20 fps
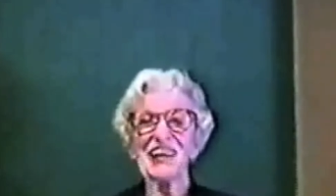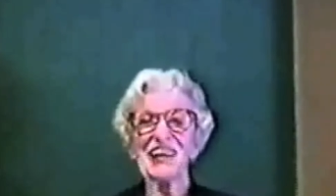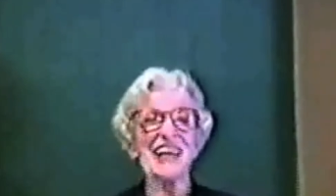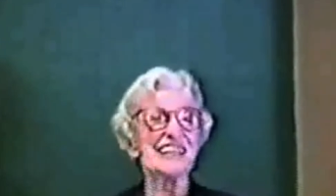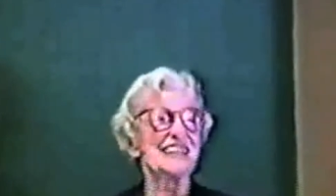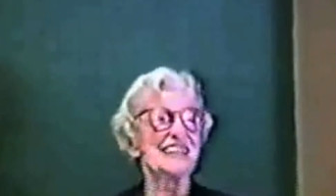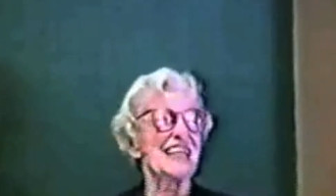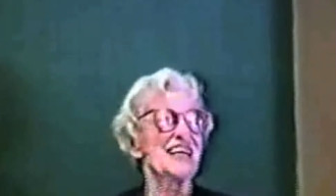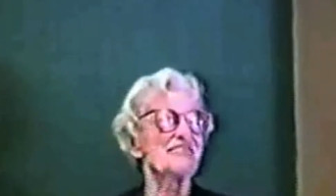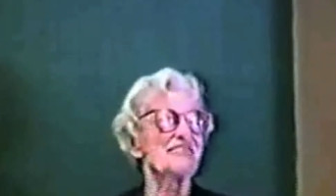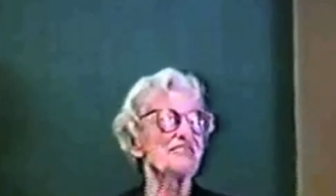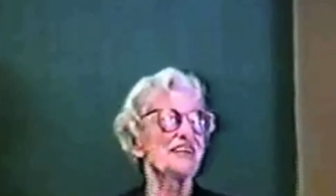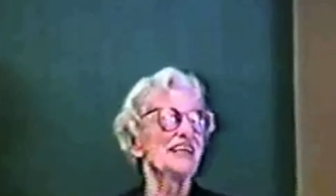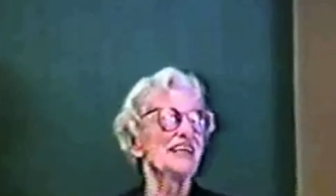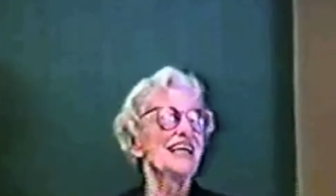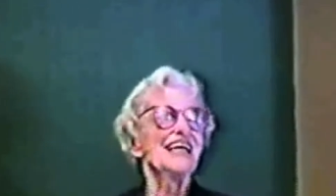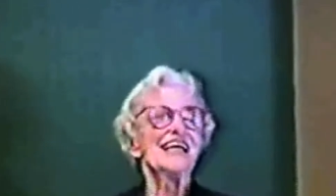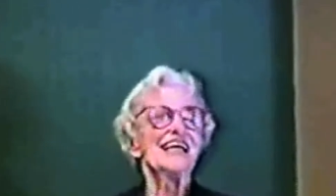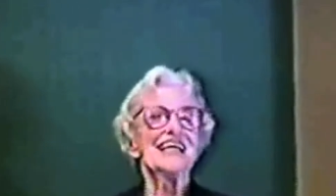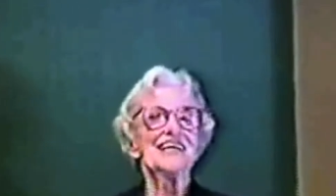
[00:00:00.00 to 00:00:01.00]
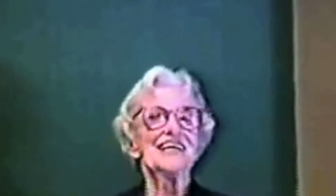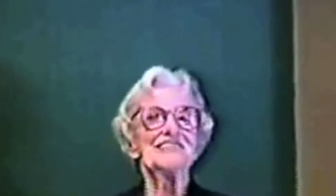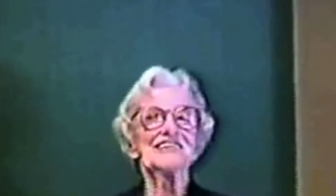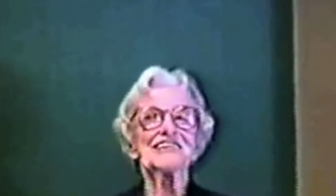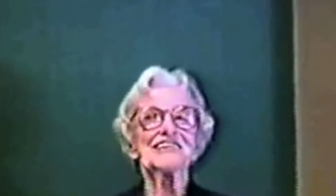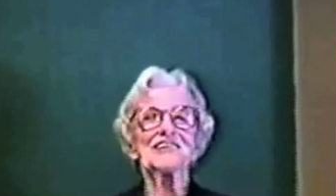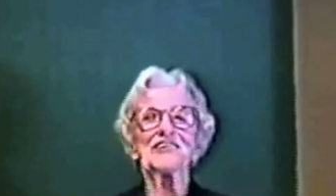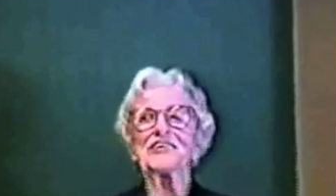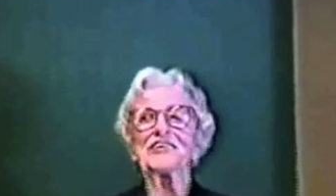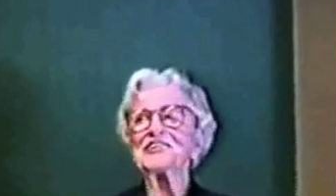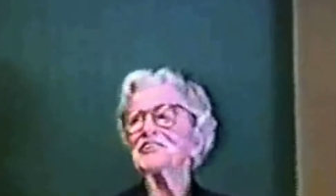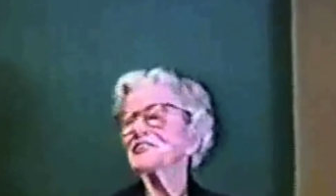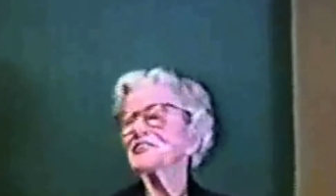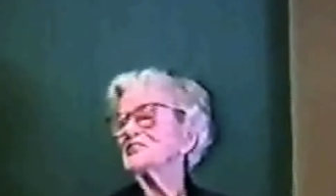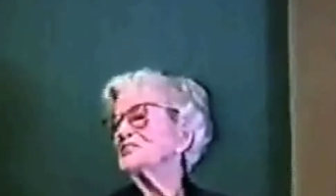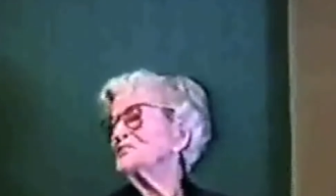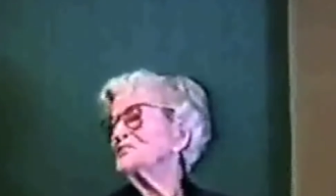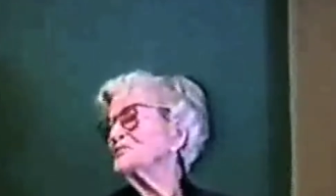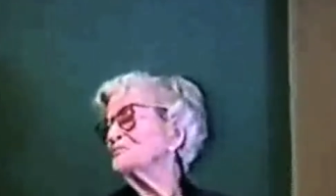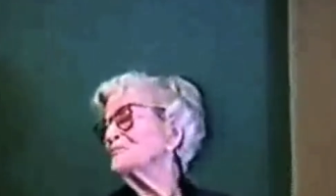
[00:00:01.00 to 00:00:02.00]
right after he was going to
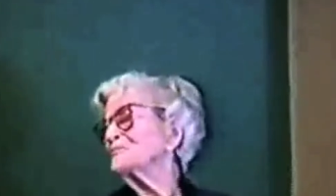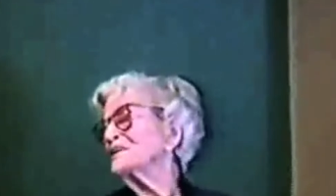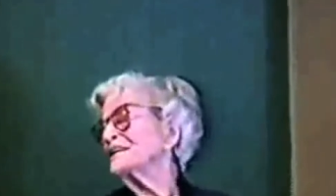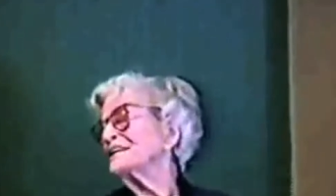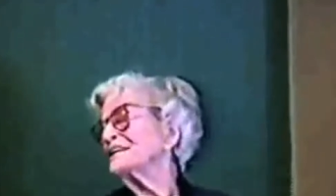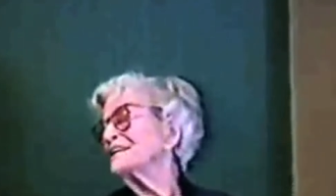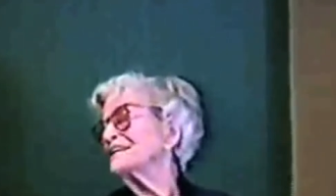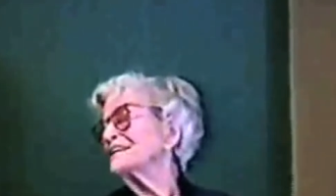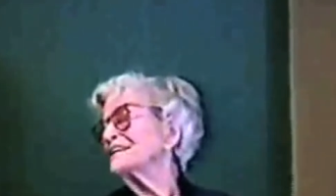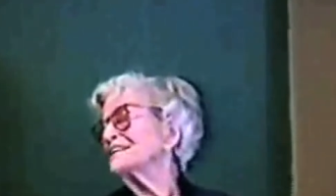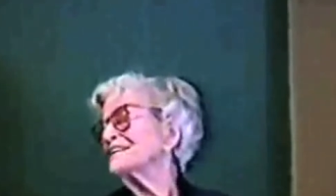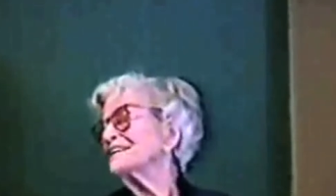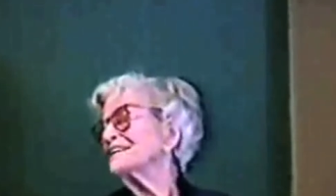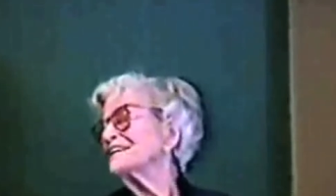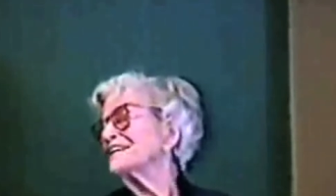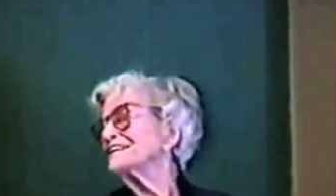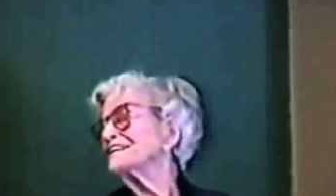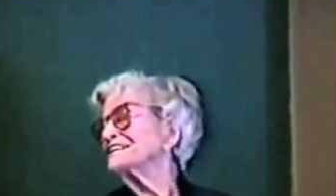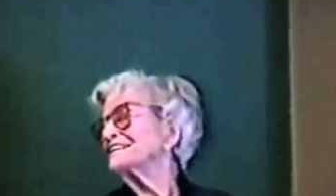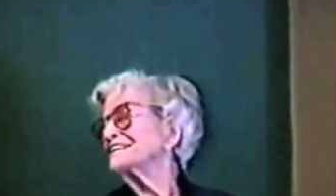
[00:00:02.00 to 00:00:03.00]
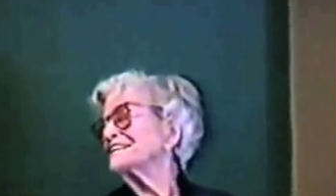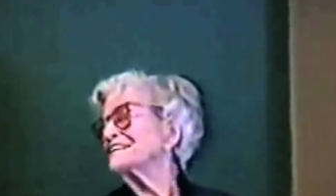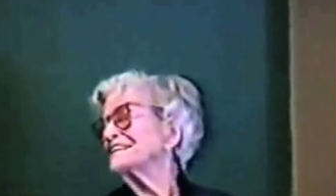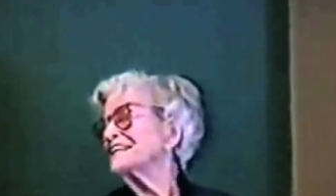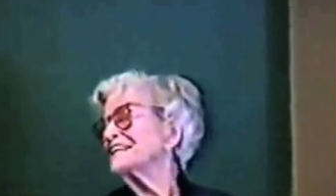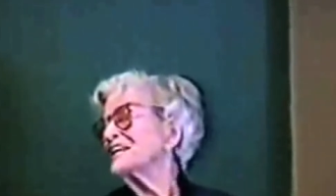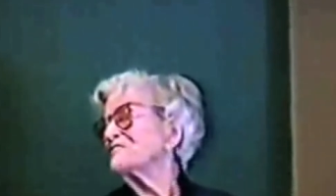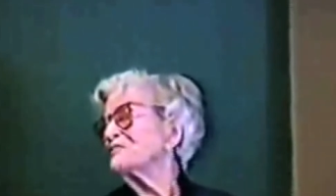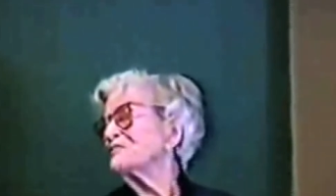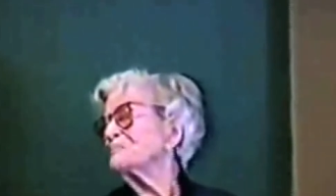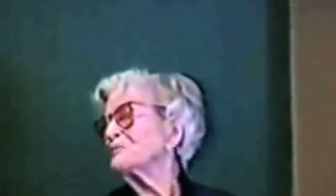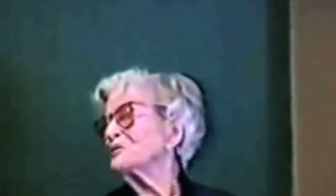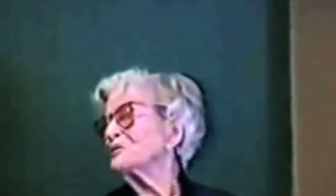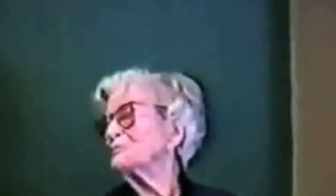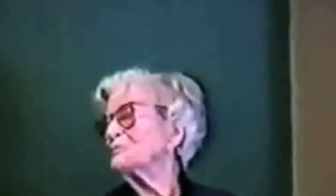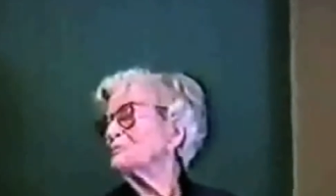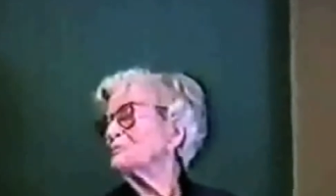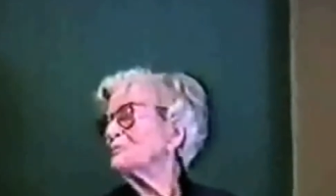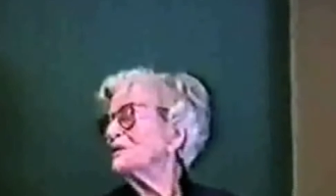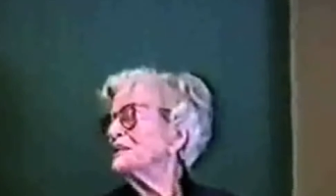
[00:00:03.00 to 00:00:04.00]
sue me and ah. Archer and everybody,
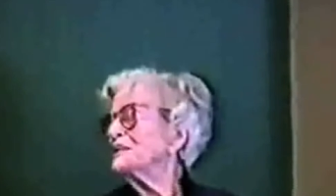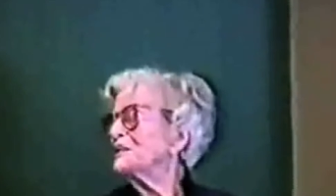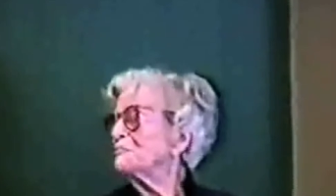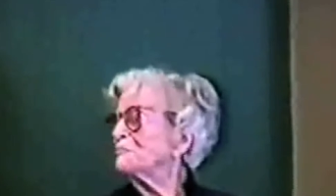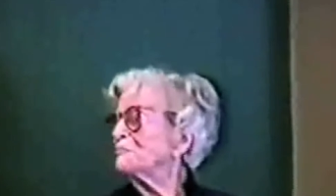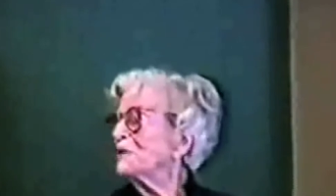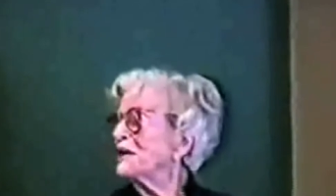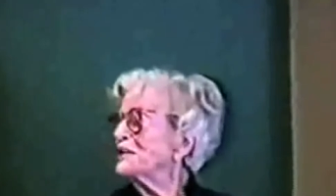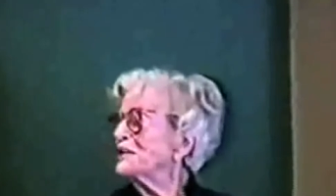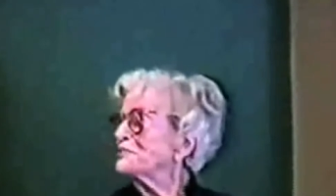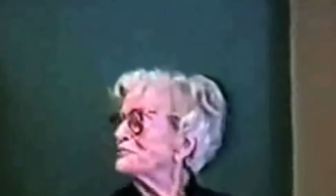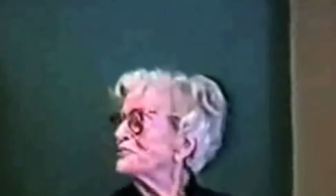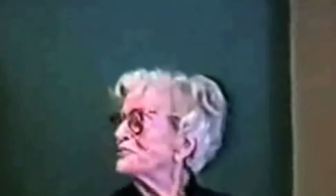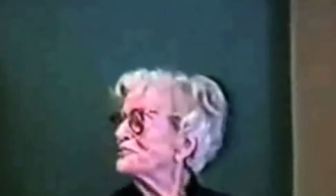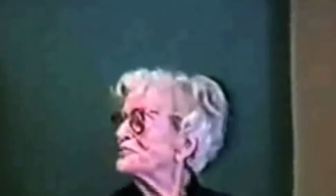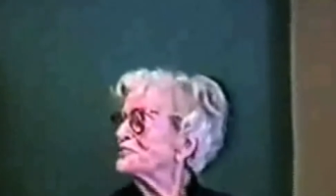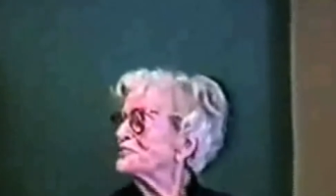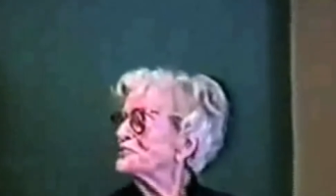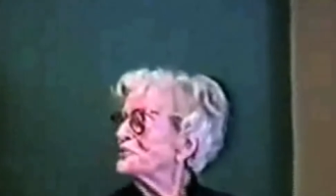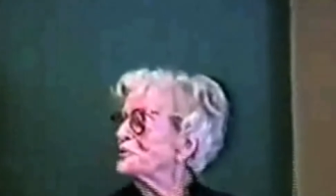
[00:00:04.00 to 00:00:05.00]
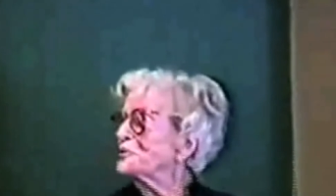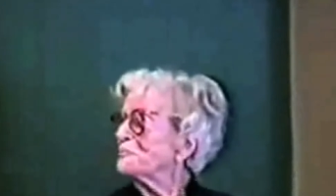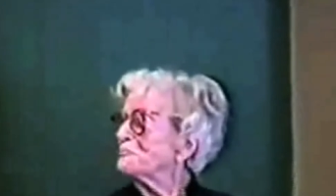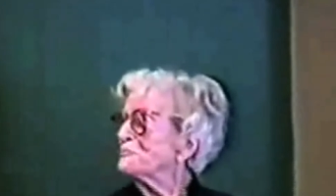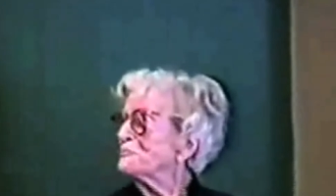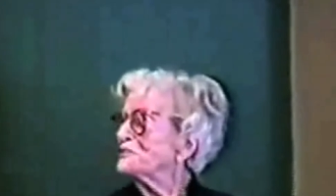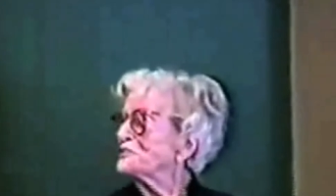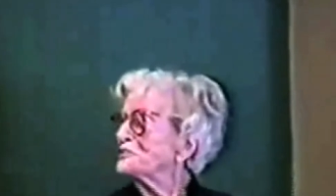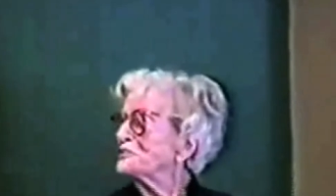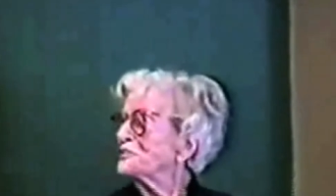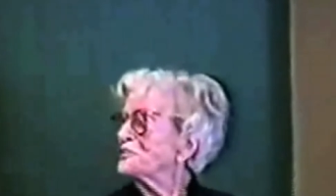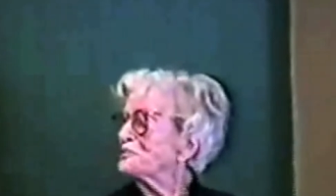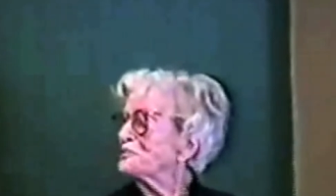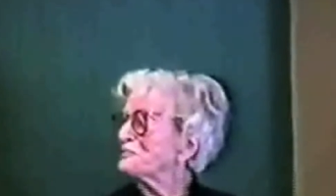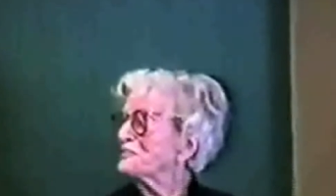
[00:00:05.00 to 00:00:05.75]
but when he applied for a job, we thought